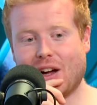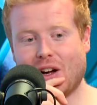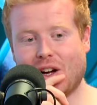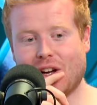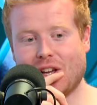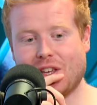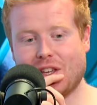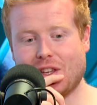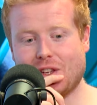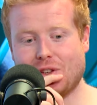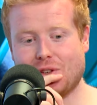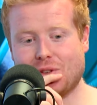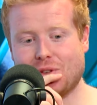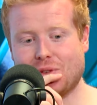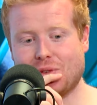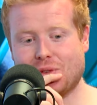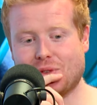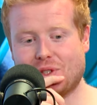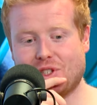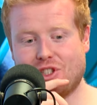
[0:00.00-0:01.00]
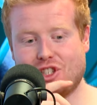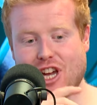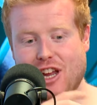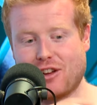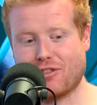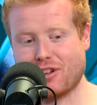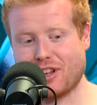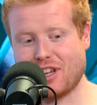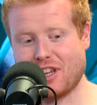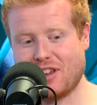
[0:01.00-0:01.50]
I use,
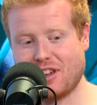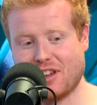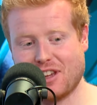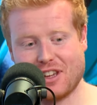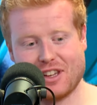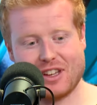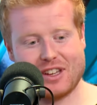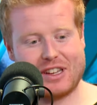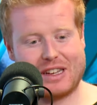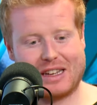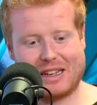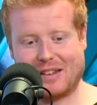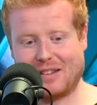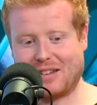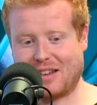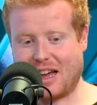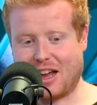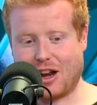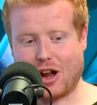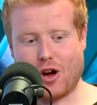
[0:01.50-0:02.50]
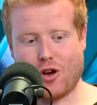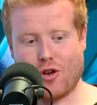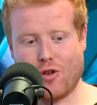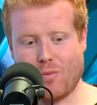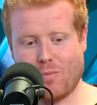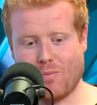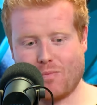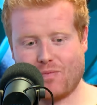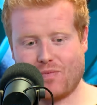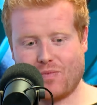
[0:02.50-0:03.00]
generally, at
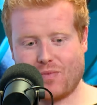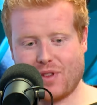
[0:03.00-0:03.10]
home...